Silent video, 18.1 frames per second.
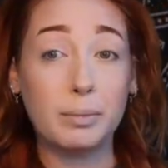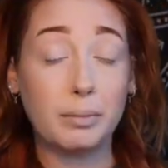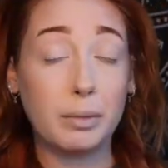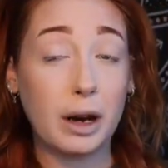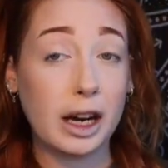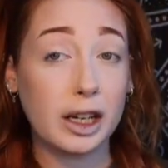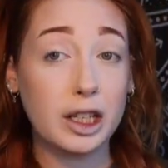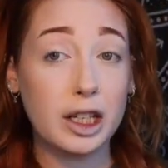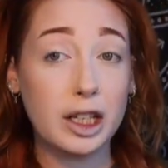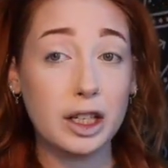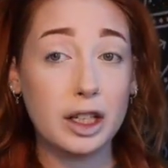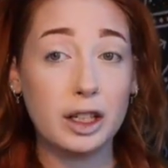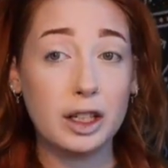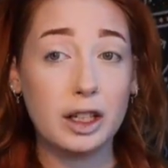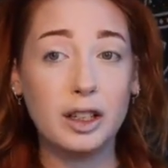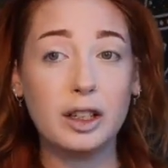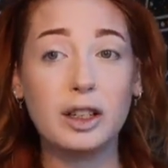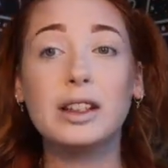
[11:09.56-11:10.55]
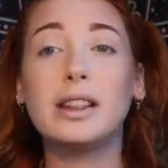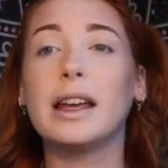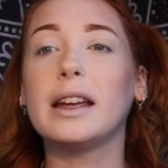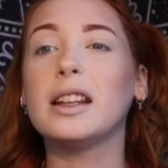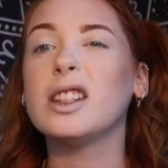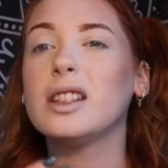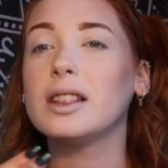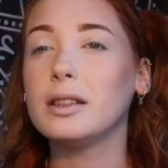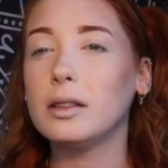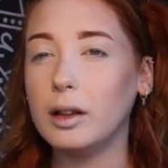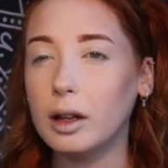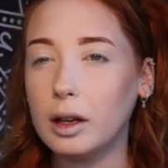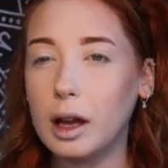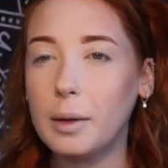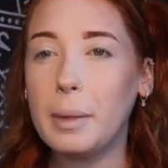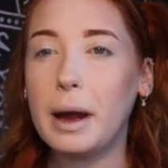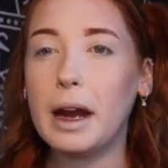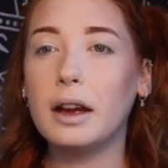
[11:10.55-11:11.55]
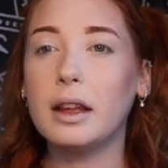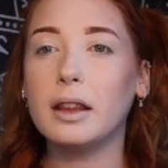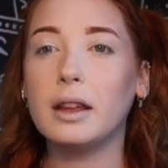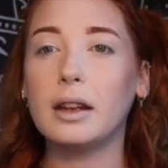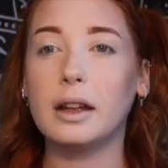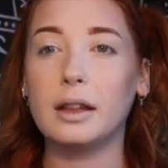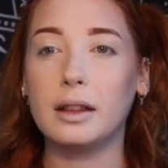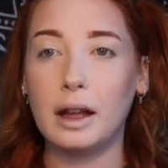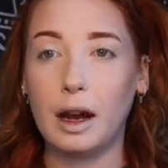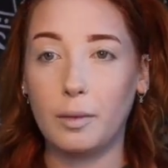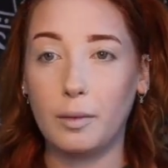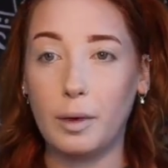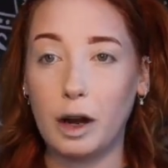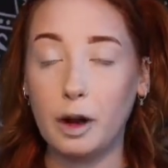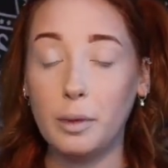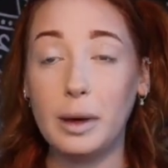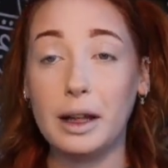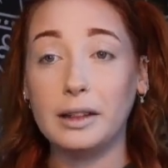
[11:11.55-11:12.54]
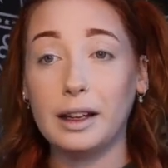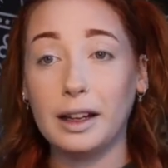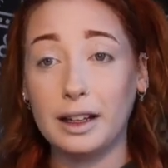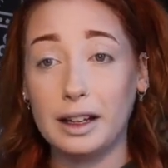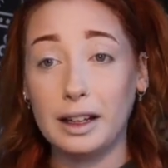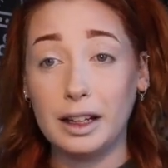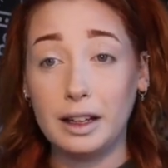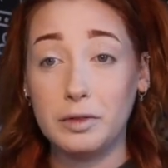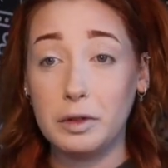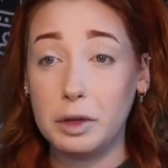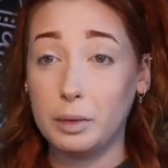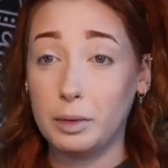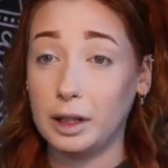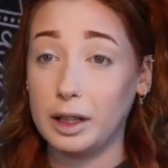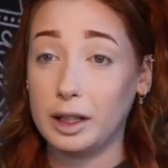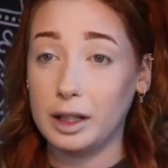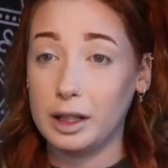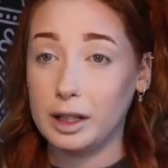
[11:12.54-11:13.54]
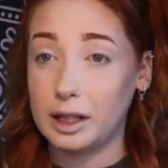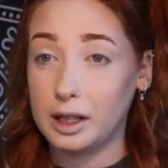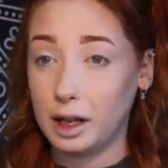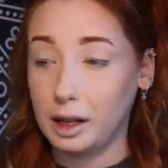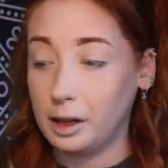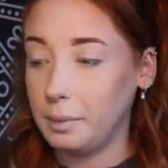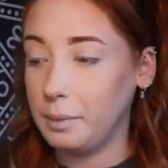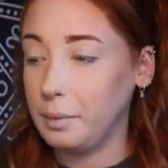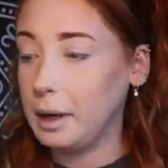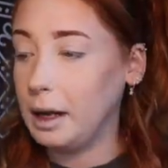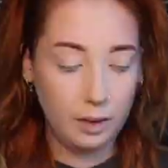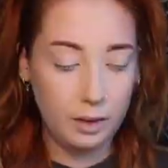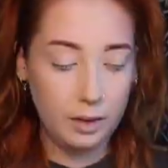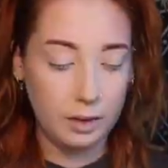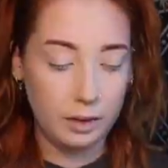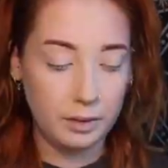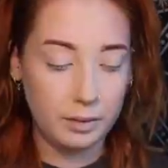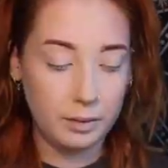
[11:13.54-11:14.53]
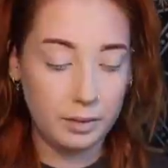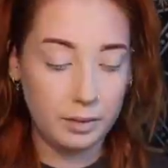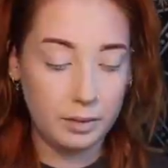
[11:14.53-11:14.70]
practitioner. Like, just look up anything in that realm and that can give you a really good start. Cool.